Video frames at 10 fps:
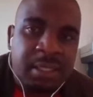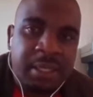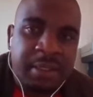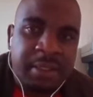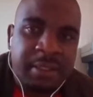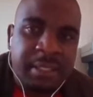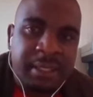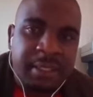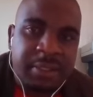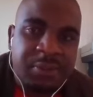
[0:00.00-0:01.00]
and
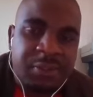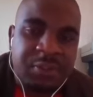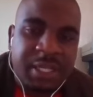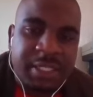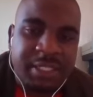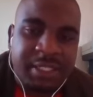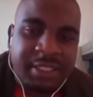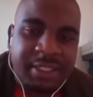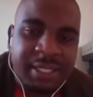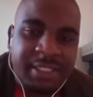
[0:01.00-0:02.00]
the society
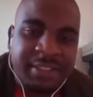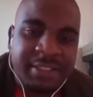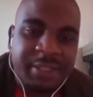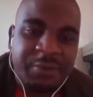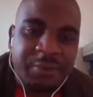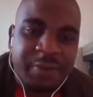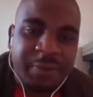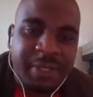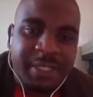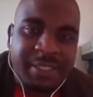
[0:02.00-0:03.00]
at large. Thank you very
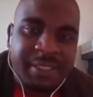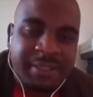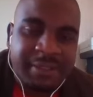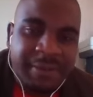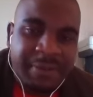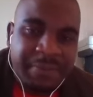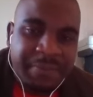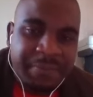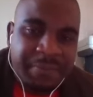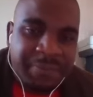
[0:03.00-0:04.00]
much.
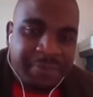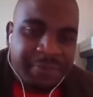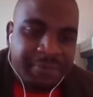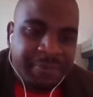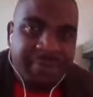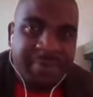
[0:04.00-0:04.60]
Thank